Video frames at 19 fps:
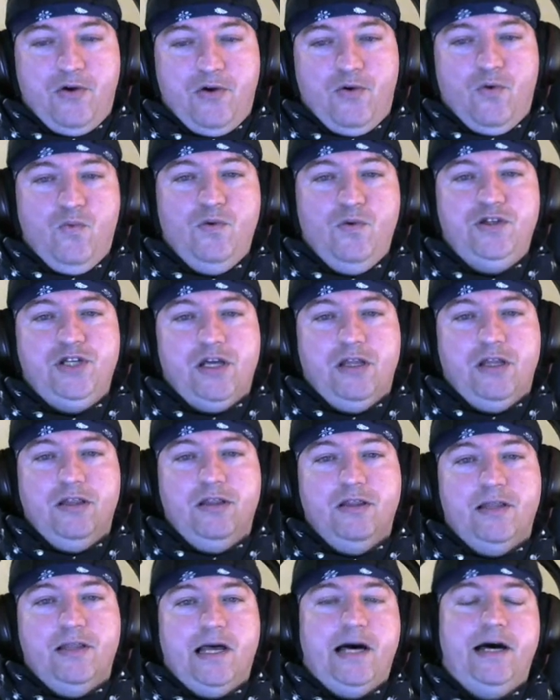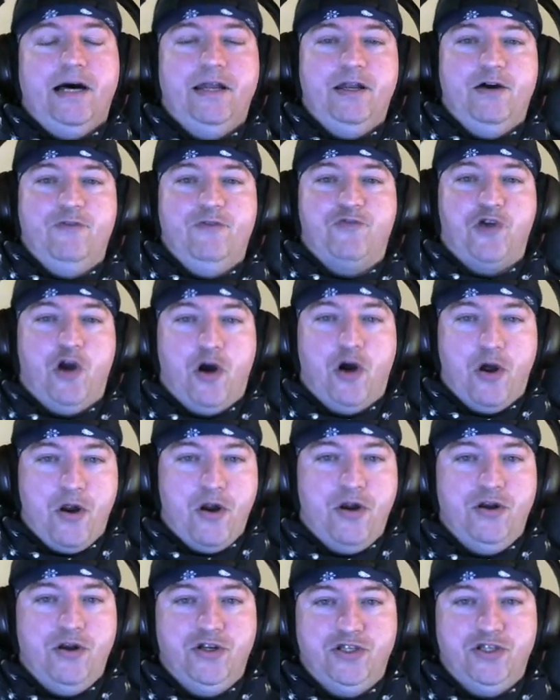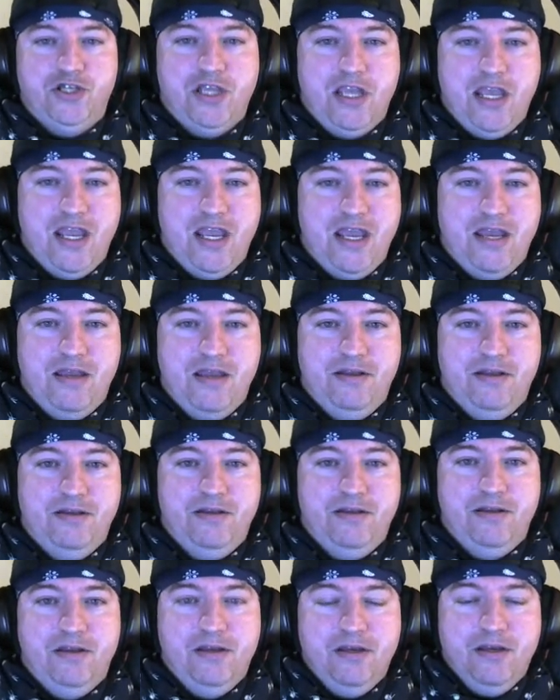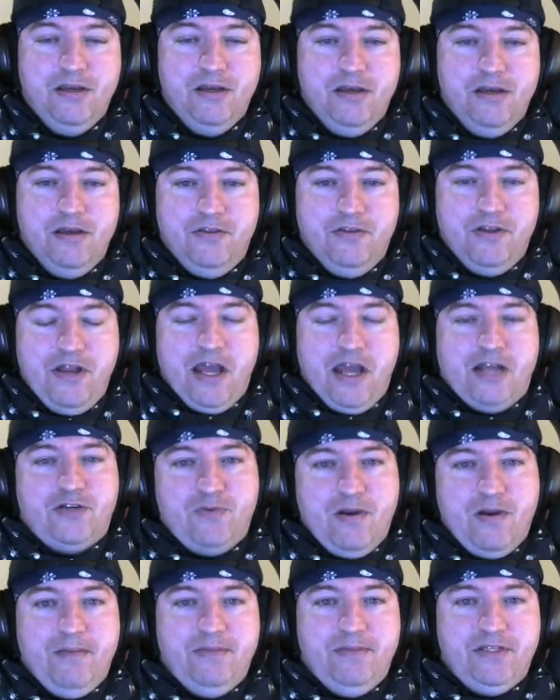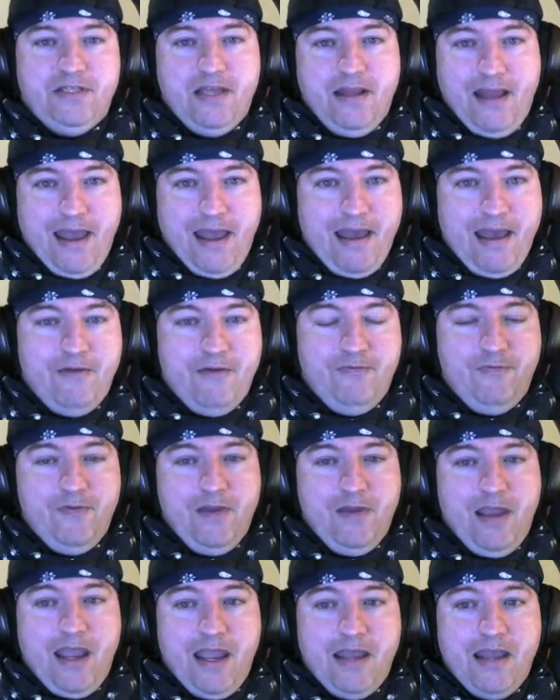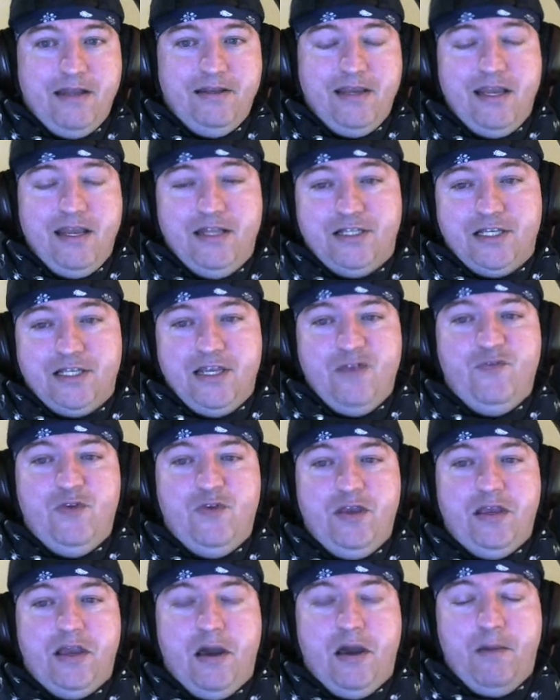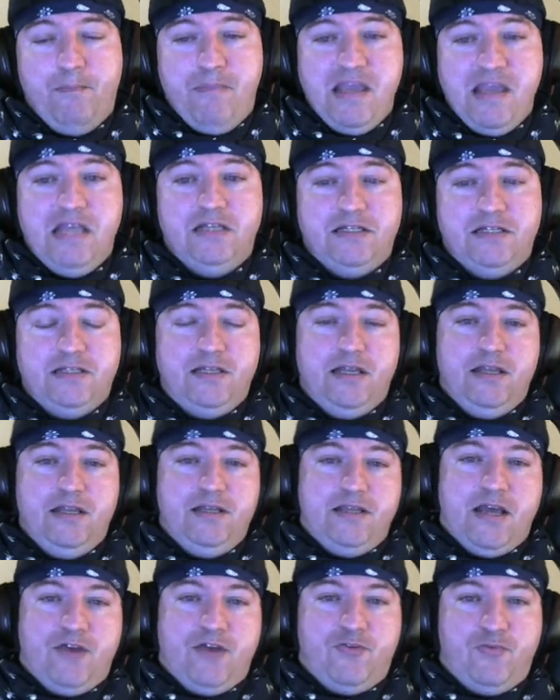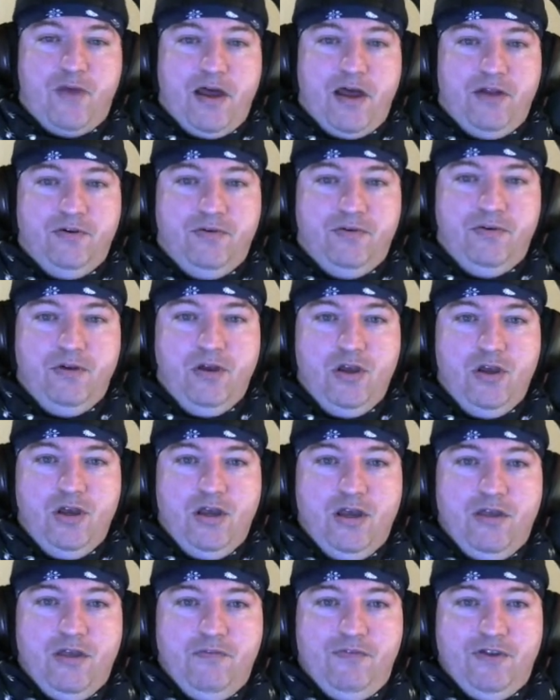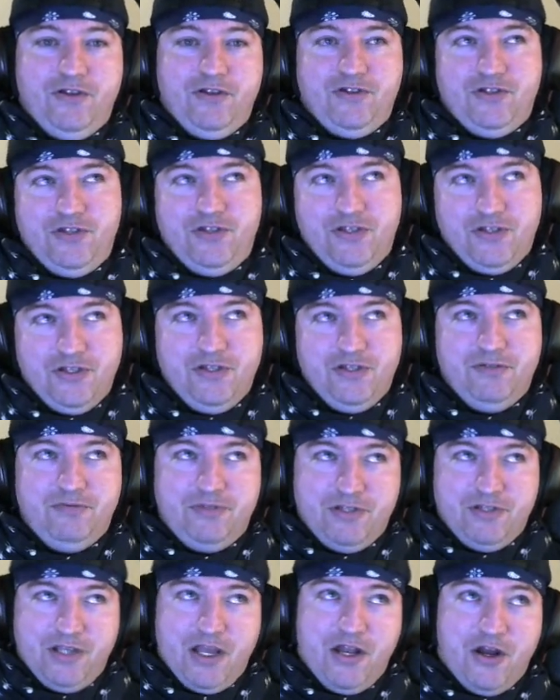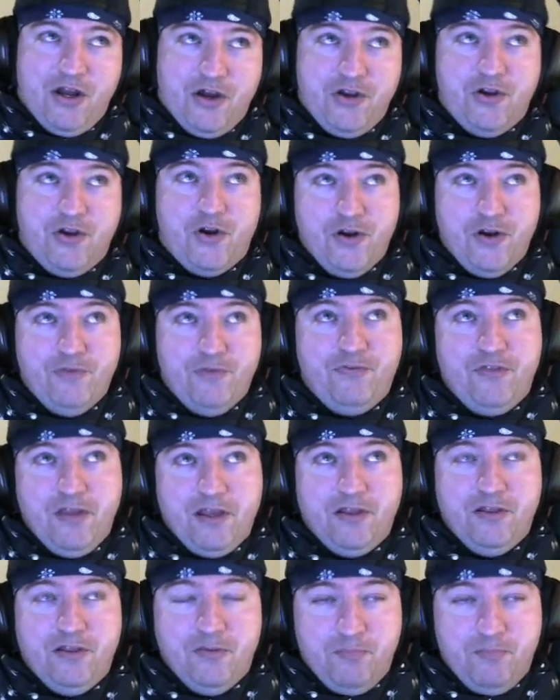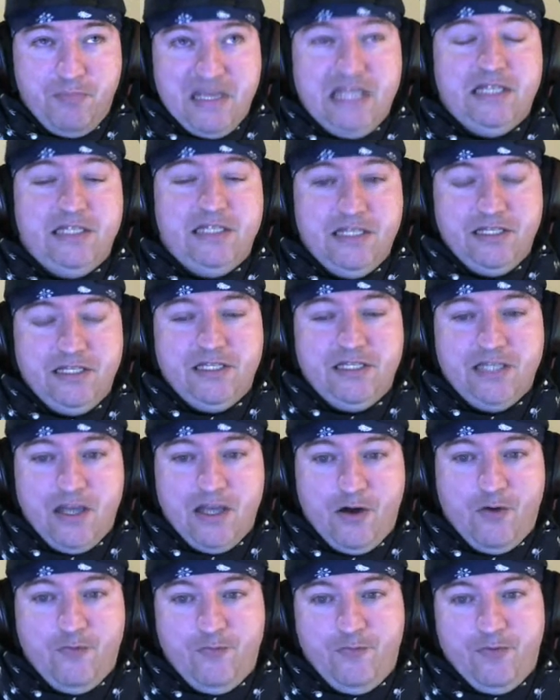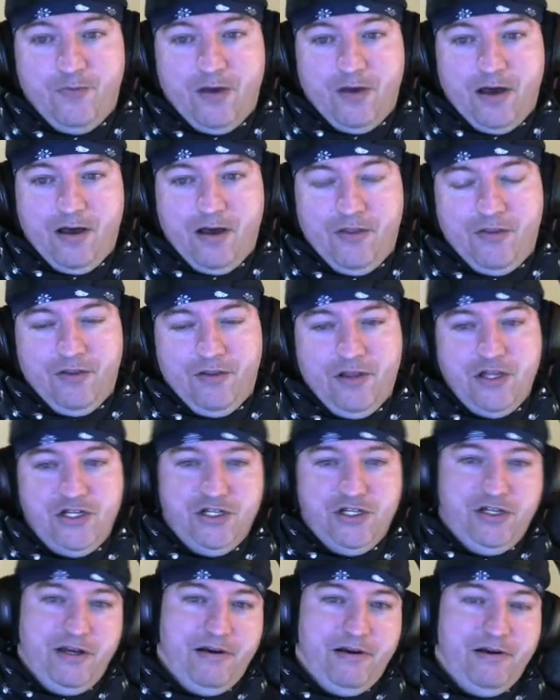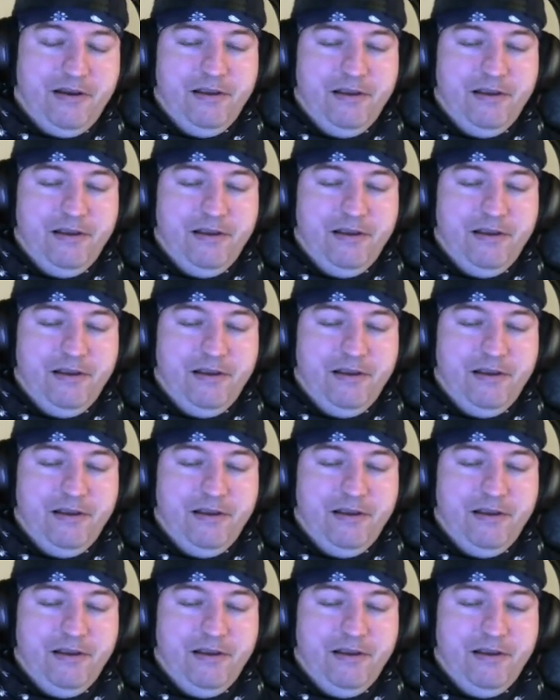which a lot of cards in the Naxxramas set have. And it's giving a beast Death Rattle. This isn't an unheard of thing. The beast itself, the legendary,